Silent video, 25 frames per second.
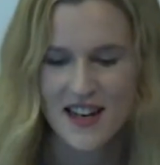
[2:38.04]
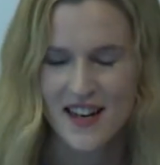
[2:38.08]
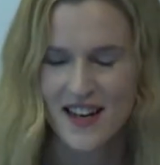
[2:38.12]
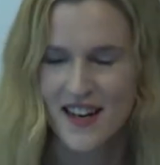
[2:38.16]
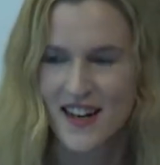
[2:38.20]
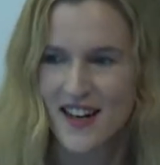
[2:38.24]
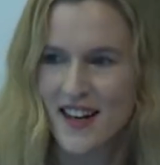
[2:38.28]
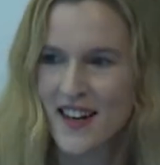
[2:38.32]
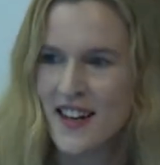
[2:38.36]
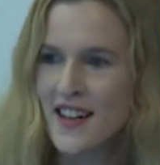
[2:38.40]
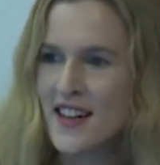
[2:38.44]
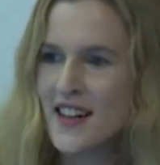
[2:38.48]

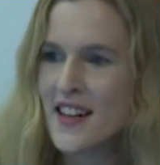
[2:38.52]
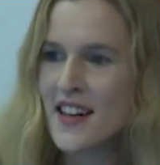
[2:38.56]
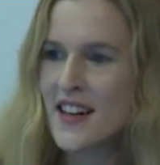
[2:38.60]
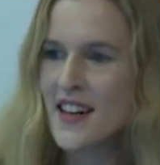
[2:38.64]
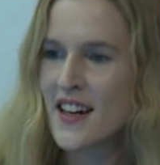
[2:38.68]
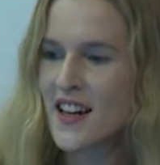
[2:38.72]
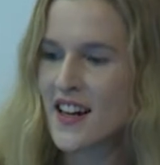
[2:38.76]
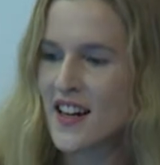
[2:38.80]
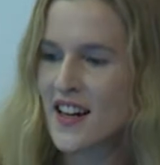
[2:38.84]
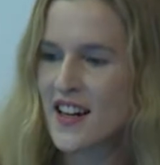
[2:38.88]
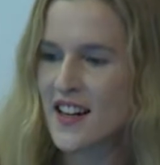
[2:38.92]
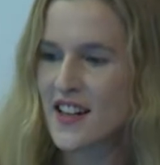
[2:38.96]
uh,
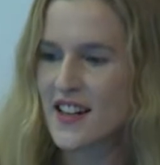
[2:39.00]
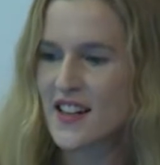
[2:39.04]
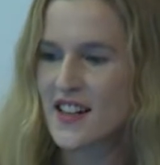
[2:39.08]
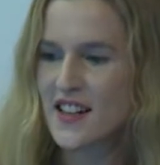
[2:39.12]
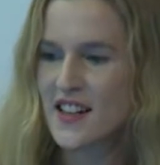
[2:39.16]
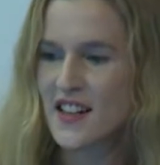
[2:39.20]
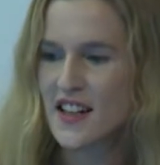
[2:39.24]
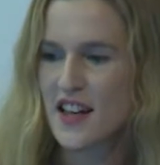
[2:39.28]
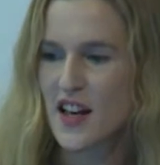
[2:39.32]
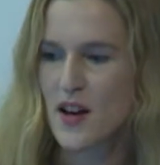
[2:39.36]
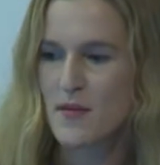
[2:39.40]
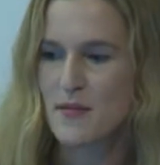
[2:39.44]

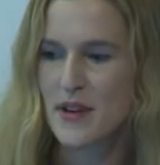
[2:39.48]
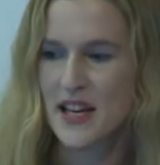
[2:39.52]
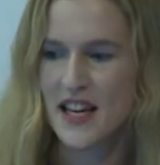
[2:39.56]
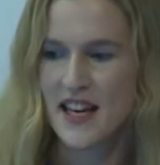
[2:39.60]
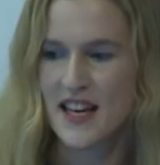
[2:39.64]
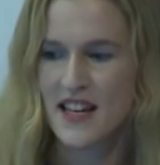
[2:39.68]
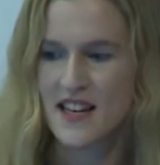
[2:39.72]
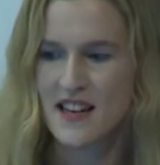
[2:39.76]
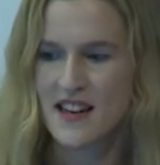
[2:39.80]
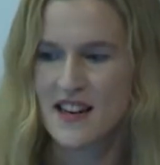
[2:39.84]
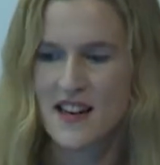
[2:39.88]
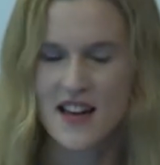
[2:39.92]
coming
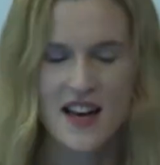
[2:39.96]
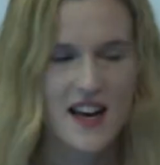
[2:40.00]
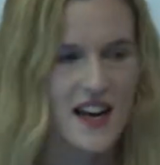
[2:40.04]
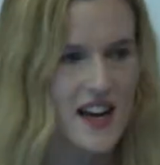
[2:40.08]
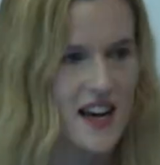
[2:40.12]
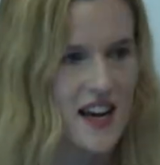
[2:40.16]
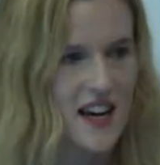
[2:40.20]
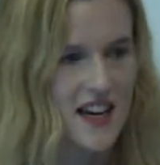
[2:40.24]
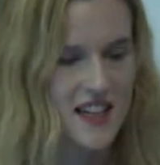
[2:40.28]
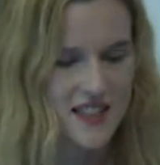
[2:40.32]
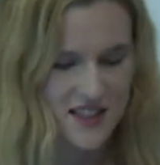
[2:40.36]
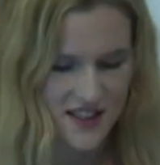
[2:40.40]
in
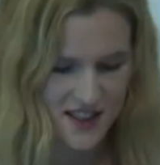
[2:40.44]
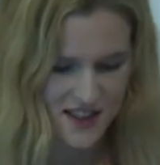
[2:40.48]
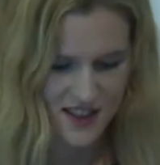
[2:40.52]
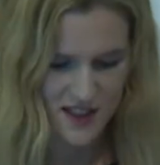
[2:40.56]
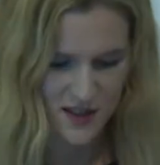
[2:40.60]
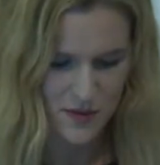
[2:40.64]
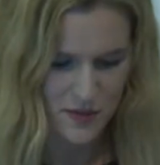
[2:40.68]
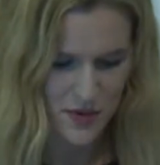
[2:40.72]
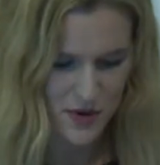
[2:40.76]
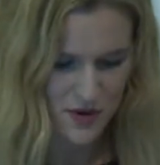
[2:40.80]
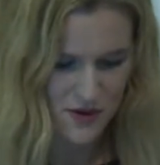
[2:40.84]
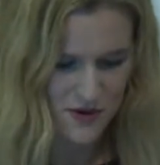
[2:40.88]
uh, to
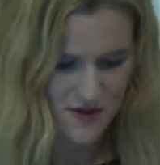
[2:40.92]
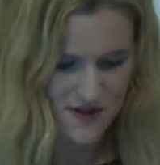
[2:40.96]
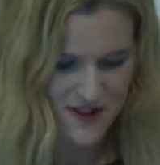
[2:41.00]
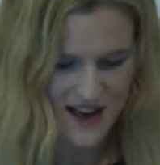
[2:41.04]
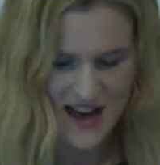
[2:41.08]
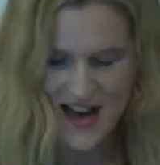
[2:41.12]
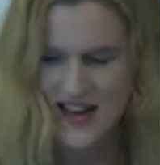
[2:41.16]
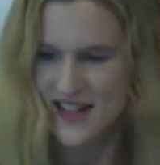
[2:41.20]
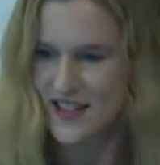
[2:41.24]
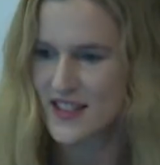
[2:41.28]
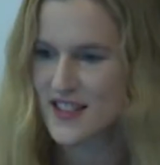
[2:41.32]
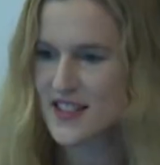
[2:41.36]
support
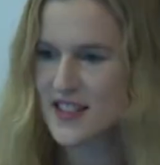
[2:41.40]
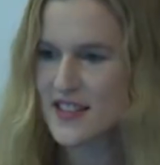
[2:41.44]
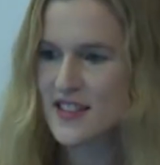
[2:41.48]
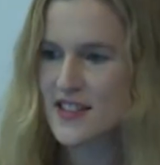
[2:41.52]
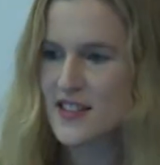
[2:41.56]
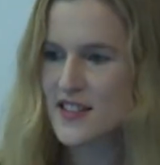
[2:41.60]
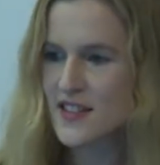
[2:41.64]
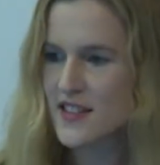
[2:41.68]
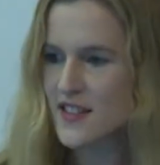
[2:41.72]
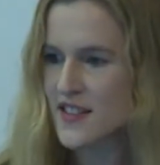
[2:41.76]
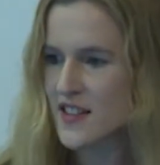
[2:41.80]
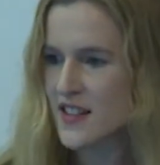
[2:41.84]
that.
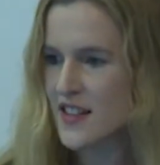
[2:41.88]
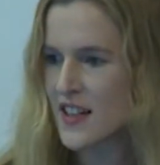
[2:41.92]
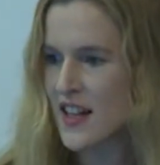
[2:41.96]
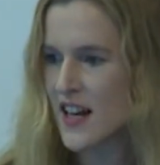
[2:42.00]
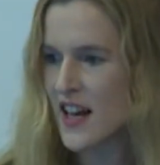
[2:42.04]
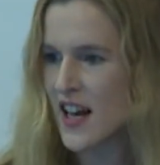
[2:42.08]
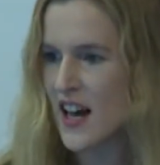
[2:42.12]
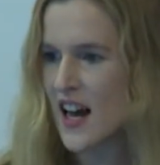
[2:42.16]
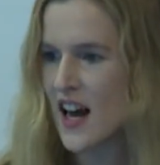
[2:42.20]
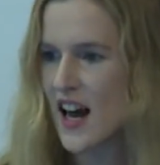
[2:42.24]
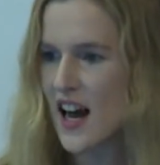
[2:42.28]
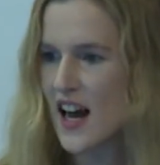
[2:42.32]

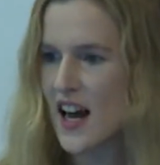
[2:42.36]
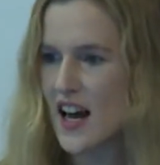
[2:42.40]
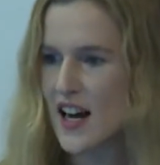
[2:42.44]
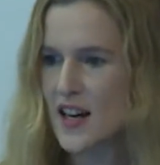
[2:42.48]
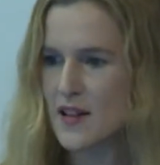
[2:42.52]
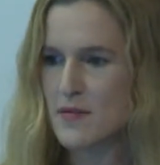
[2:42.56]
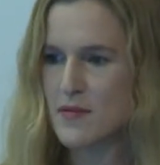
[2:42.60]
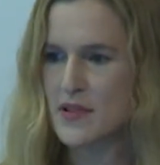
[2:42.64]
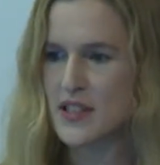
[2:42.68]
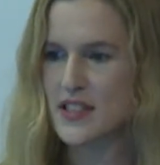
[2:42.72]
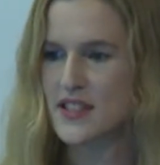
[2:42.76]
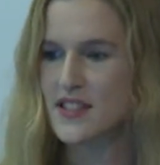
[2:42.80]

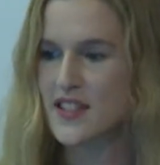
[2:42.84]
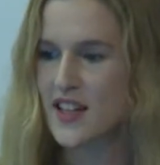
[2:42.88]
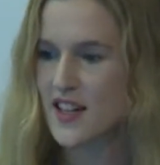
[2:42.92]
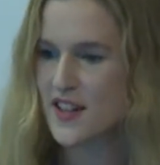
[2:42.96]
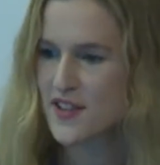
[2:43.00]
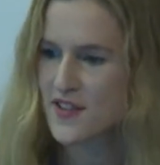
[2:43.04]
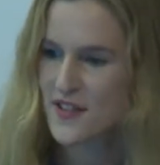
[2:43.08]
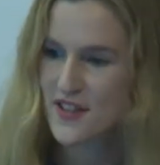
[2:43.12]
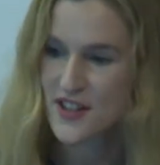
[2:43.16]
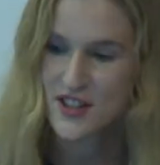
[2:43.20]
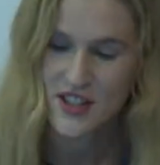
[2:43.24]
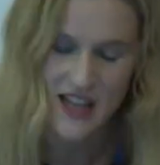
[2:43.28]
Um,
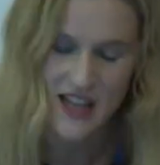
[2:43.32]
so the